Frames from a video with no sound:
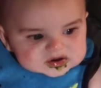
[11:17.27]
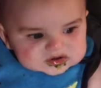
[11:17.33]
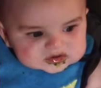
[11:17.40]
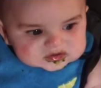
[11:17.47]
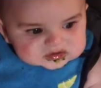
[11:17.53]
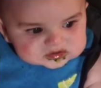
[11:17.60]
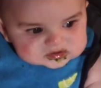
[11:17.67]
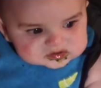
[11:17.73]

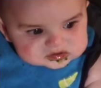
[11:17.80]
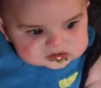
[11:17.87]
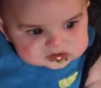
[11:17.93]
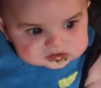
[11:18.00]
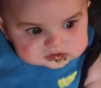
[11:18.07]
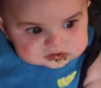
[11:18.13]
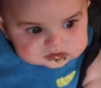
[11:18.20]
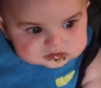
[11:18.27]

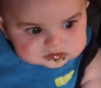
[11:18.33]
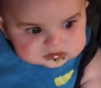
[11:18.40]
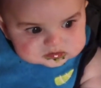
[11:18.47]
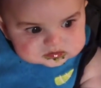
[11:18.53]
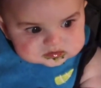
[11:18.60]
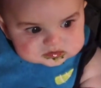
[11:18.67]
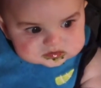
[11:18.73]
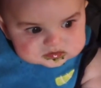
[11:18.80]

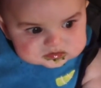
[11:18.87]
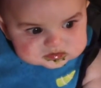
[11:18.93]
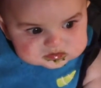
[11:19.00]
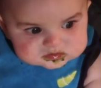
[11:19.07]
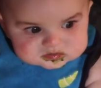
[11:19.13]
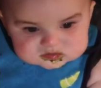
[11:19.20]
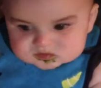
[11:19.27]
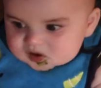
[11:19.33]

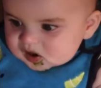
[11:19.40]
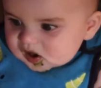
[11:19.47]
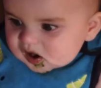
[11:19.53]
No one is speaking in this clip.